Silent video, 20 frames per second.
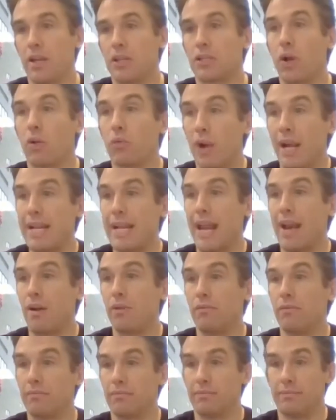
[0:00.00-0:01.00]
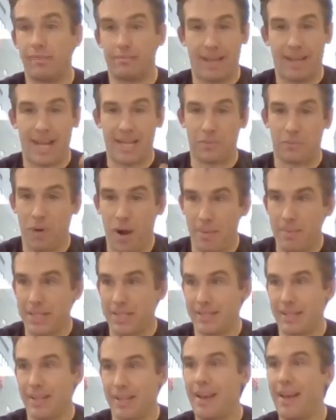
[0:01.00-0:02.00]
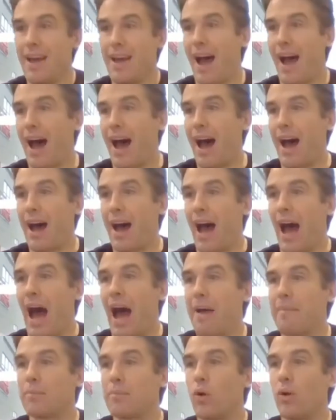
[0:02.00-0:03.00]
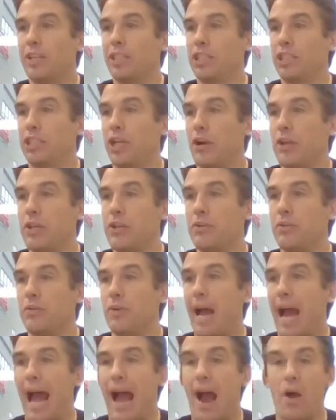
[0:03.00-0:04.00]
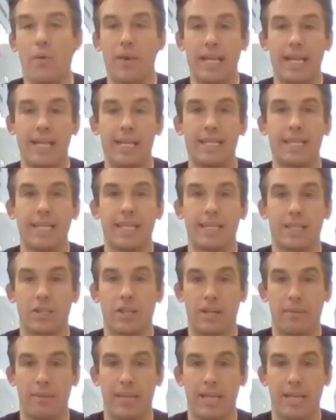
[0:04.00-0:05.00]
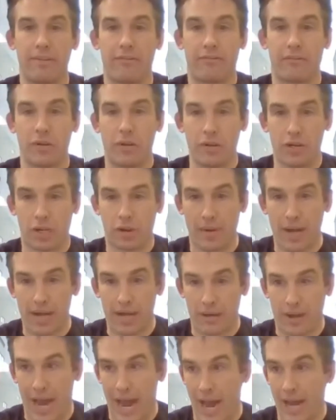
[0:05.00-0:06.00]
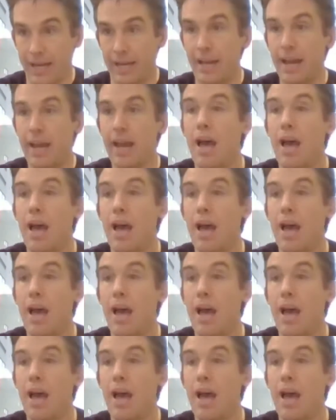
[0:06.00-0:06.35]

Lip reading: So right now, as promised, I'm going to show you how easy it's going to be for you to create your ad.